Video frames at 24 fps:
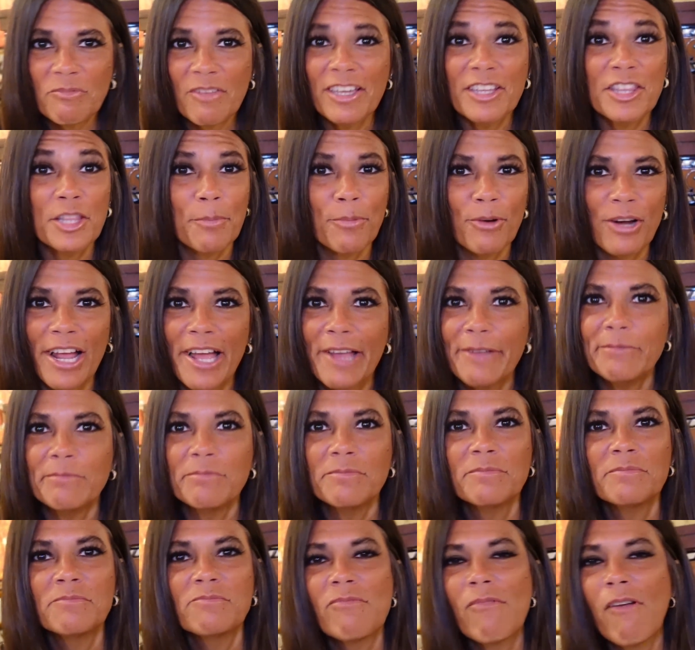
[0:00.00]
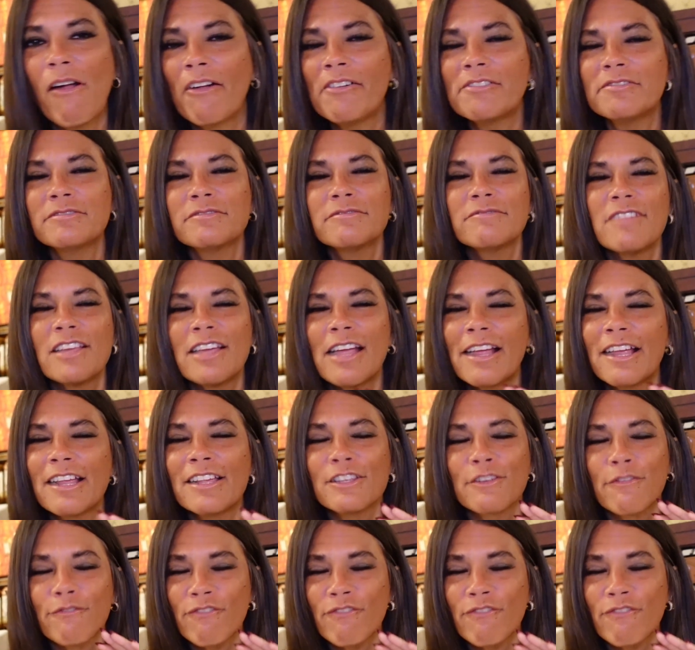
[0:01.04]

And the bread, that is